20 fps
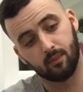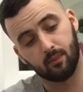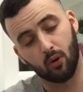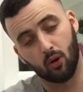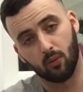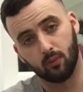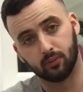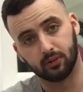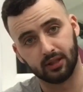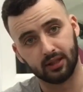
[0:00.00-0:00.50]

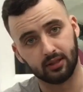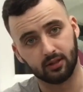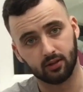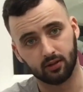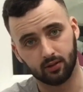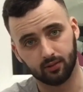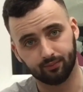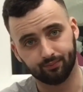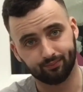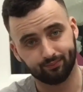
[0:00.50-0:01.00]
bottom
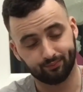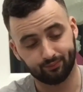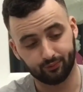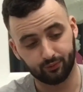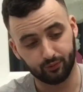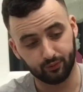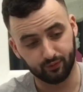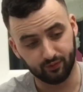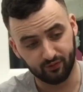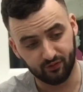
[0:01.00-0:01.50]
blades
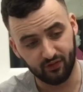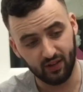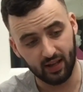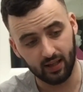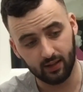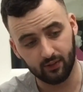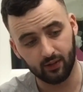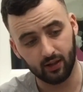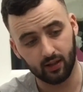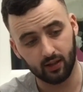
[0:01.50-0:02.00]

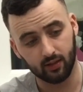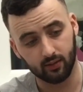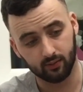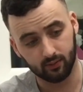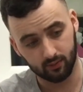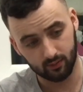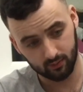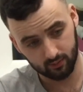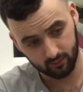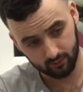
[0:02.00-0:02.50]
very, very
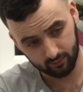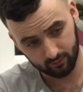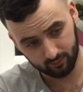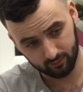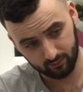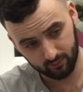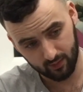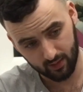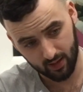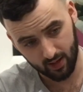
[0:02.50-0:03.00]

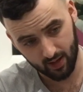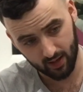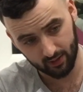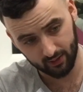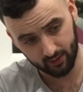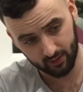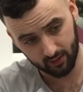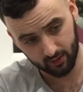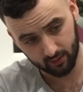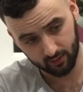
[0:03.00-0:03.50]

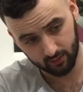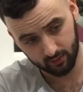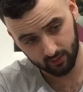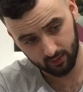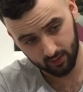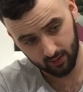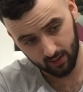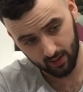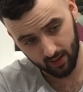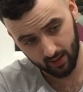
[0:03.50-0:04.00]
at the
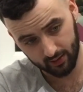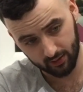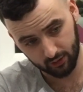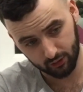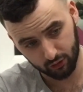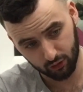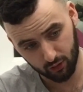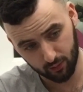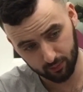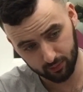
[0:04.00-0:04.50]

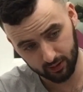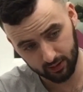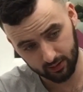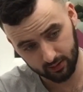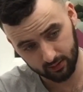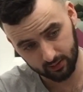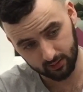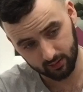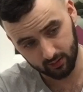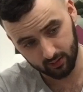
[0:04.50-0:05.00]
top blade,